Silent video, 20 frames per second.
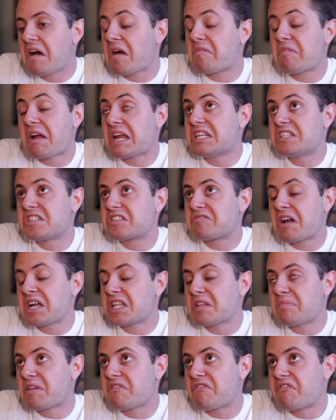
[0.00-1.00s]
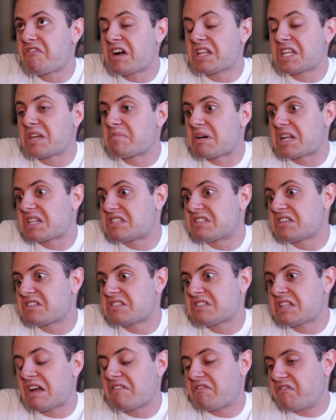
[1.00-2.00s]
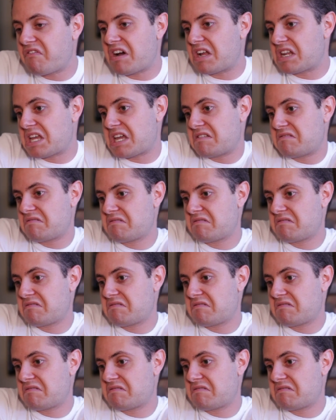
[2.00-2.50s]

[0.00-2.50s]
Alright, he's trying to be funny, but it's just not funny.